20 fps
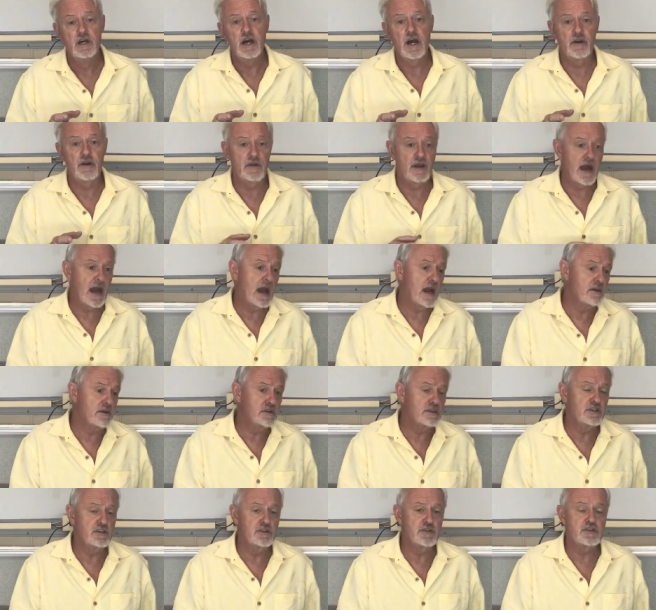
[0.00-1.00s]
i don't know how
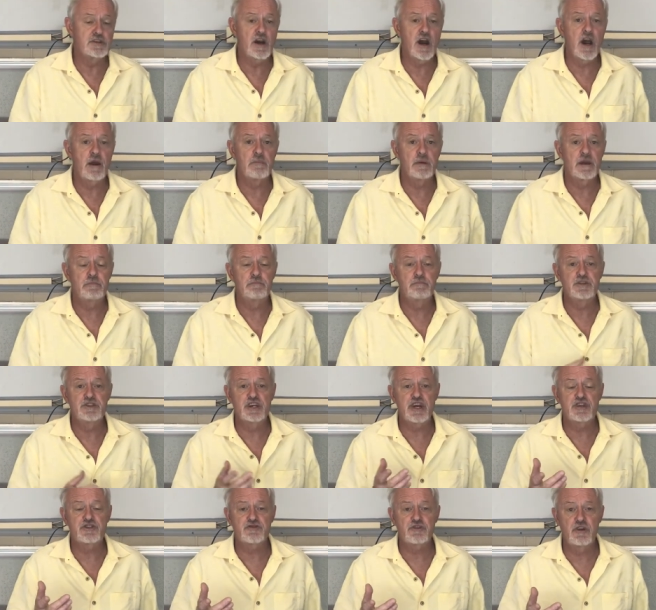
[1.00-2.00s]
you did your timing
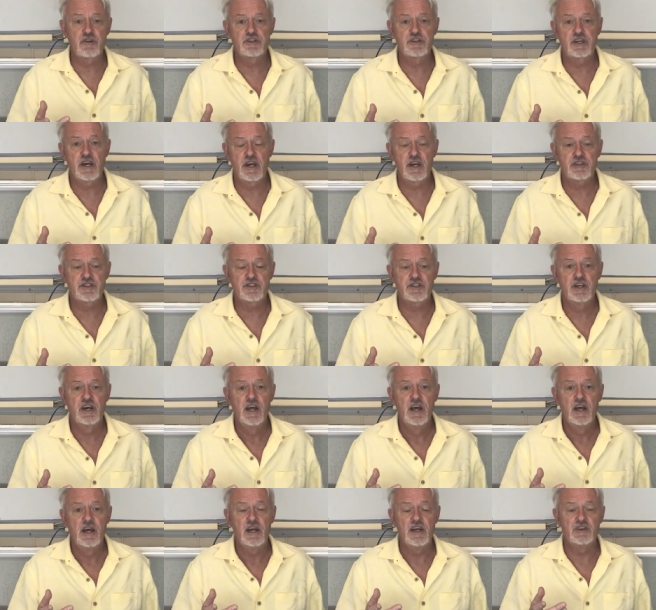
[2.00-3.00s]
progesterone tests
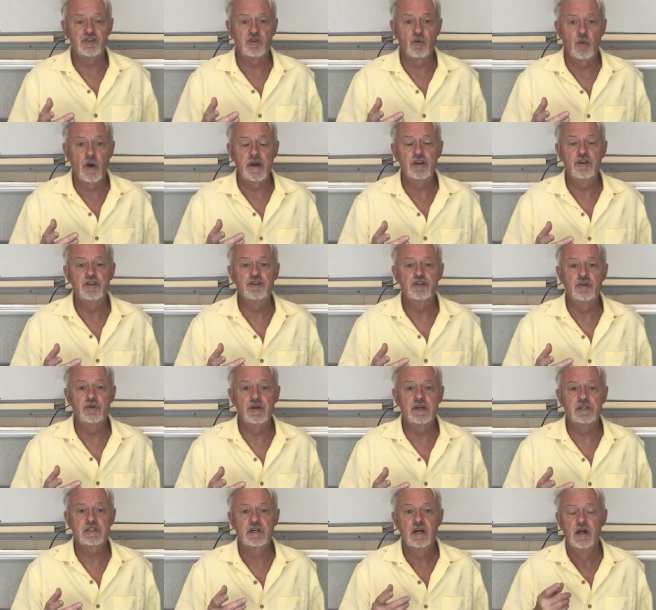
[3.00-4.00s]
is the way to do
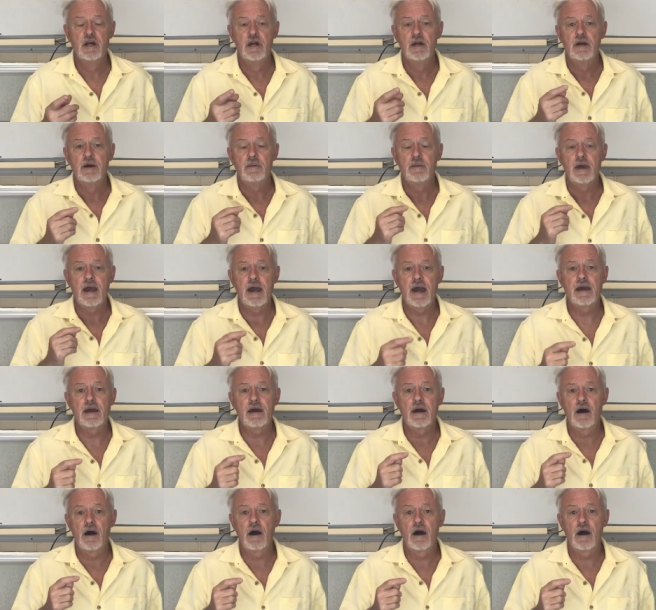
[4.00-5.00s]
it
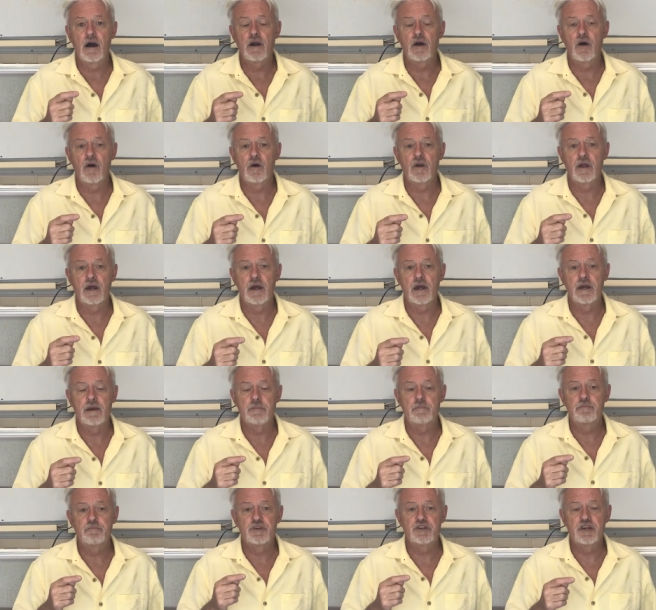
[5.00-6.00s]
ai on a
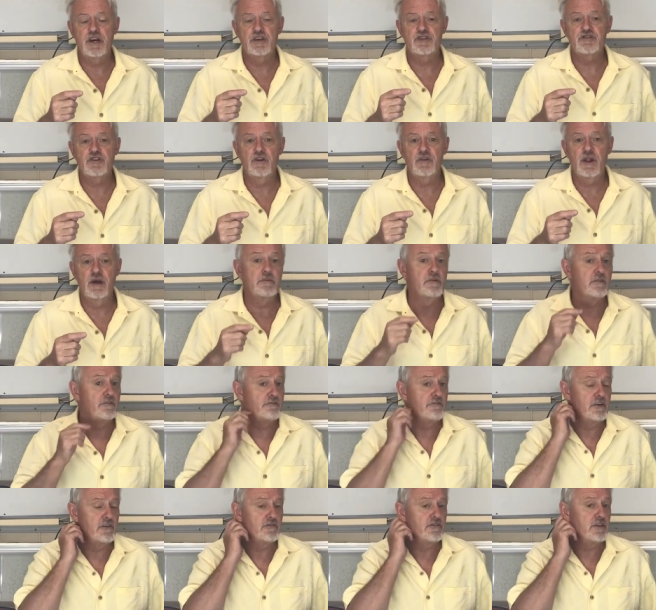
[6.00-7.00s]
progesterone level of
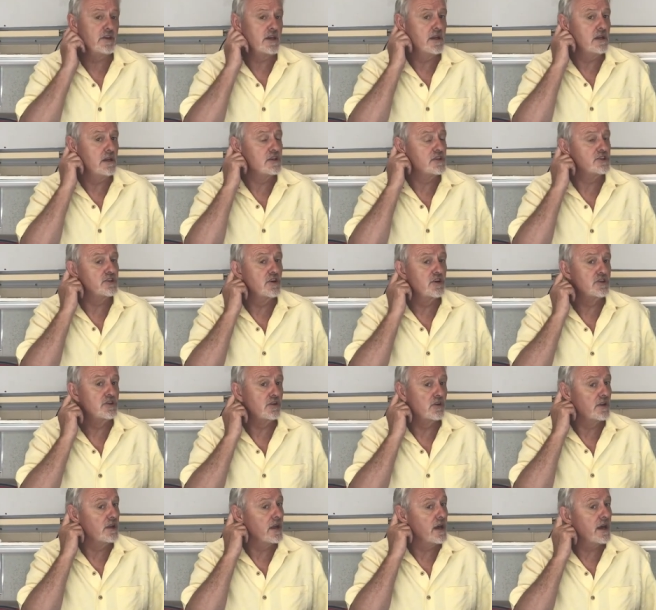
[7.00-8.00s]
15
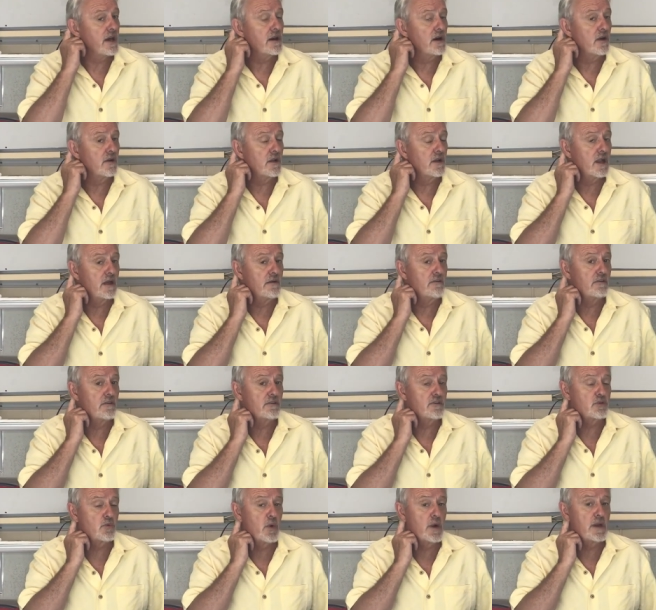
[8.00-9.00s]
surgical on a level
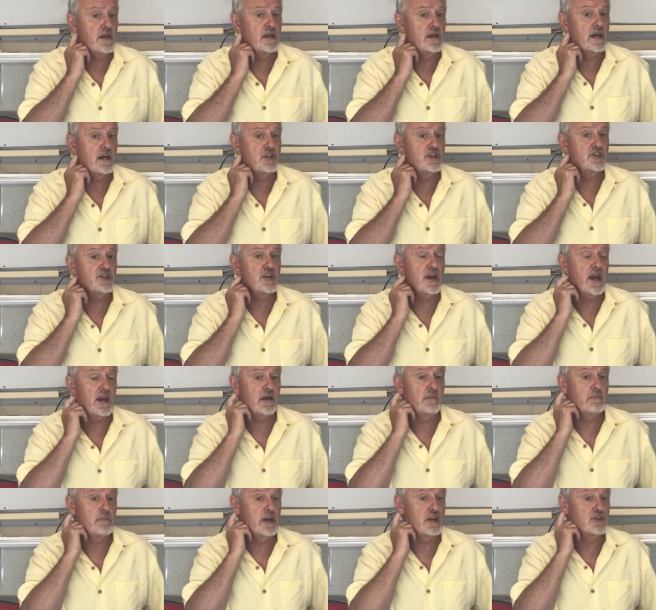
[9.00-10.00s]
of 20 and
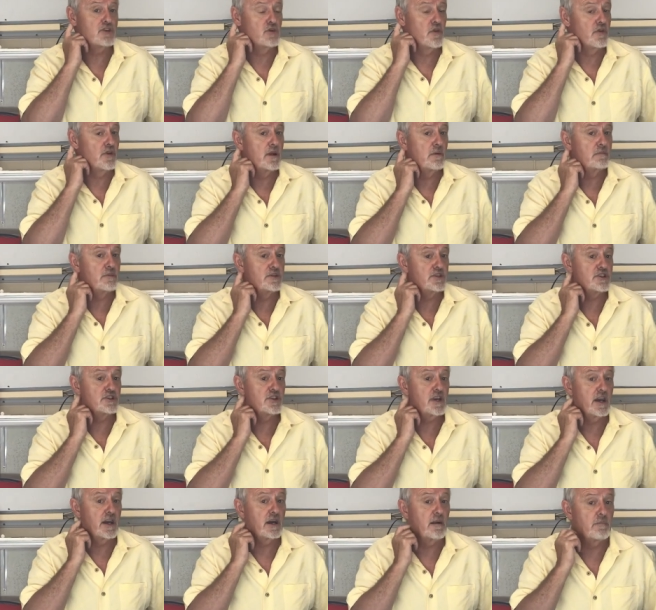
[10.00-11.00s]
check and make sure the numbers are
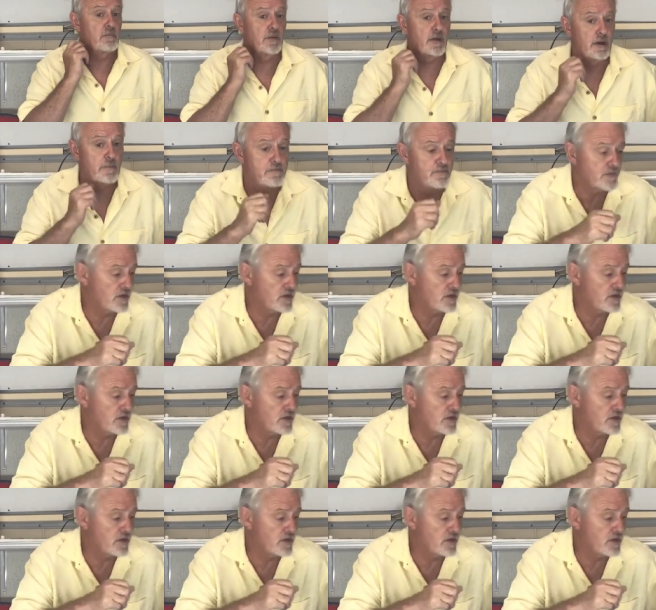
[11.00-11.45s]
staying up there